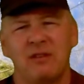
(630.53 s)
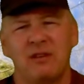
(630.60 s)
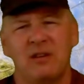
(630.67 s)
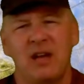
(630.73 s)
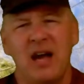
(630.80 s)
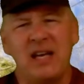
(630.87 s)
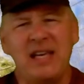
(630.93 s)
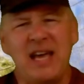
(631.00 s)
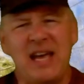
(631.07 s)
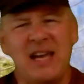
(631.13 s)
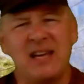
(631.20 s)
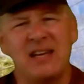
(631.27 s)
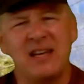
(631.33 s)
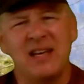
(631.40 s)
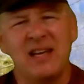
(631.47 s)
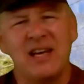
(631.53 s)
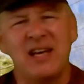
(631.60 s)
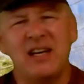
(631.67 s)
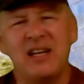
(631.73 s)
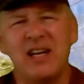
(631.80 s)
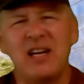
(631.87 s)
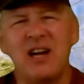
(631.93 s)
Again,
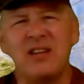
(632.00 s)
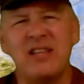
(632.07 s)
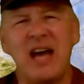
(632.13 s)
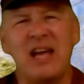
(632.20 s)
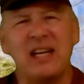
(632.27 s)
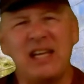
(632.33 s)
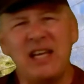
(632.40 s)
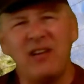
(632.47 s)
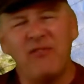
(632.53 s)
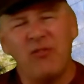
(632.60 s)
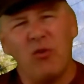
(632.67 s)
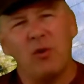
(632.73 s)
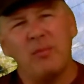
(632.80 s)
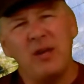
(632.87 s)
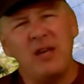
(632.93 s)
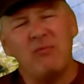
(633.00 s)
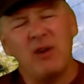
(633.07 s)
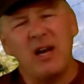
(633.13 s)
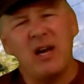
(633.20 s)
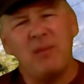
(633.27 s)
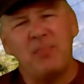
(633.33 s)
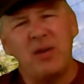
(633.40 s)
click on that link for me
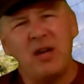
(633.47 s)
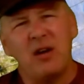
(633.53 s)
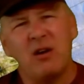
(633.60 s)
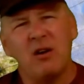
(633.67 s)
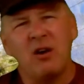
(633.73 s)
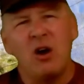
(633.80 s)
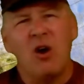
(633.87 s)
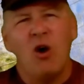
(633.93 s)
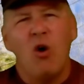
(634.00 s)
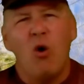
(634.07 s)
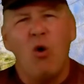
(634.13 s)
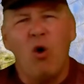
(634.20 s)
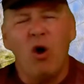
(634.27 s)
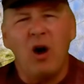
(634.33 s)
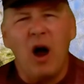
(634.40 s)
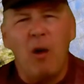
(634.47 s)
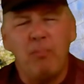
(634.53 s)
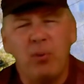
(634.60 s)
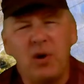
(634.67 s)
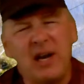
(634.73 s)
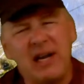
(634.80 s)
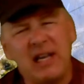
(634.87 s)
right up here, or I'll
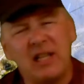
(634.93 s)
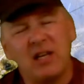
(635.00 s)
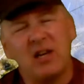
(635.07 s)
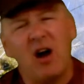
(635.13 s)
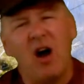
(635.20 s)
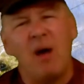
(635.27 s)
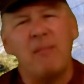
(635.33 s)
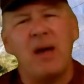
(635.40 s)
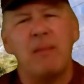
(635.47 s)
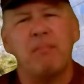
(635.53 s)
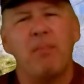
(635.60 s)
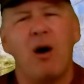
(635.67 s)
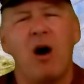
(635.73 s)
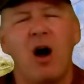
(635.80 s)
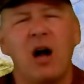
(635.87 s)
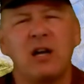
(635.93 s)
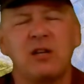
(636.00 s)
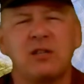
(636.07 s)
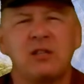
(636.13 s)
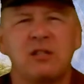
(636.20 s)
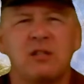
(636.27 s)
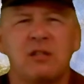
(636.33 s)
put it in the comment
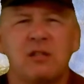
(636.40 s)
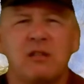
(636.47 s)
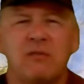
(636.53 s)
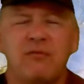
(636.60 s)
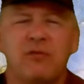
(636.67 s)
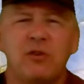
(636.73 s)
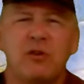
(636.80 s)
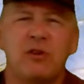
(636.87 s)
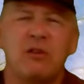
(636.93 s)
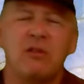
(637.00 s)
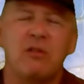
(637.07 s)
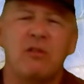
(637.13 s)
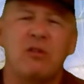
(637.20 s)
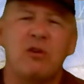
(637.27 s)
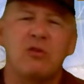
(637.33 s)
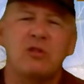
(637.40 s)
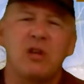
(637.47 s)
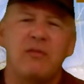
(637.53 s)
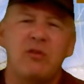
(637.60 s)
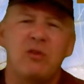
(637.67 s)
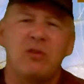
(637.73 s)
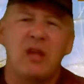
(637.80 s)
box for those
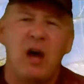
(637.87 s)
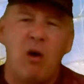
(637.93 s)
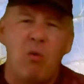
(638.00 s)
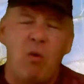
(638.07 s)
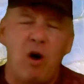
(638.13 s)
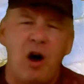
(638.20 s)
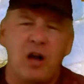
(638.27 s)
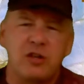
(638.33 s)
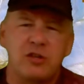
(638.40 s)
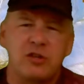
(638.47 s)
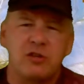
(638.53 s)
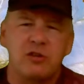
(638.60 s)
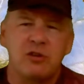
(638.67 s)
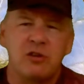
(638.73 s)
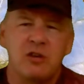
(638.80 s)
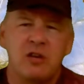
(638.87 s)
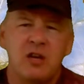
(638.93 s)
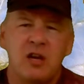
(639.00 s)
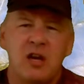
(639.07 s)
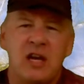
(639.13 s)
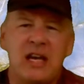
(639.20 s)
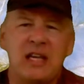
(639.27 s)
of you that watch
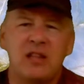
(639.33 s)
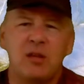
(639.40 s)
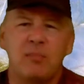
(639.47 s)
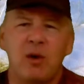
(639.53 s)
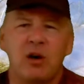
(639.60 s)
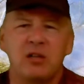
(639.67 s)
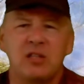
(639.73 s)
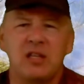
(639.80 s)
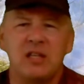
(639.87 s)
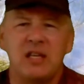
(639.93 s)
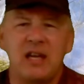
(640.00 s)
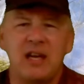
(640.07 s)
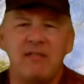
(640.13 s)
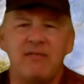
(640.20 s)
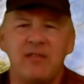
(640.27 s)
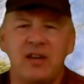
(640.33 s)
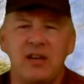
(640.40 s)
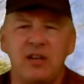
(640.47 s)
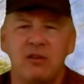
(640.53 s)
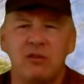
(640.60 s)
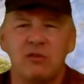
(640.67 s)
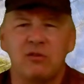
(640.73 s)
Hit the Mark Today
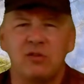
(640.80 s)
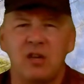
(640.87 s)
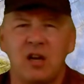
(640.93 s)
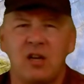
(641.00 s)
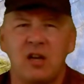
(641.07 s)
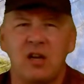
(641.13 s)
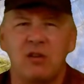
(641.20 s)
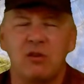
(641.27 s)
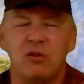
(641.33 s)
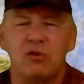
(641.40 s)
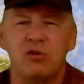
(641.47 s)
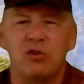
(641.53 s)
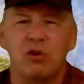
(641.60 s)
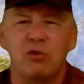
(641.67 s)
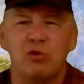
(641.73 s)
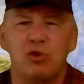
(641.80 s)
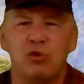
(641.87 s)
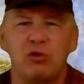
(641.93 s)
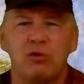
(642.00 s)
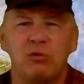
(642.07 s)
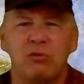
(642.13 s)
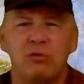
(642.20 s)
videos on other social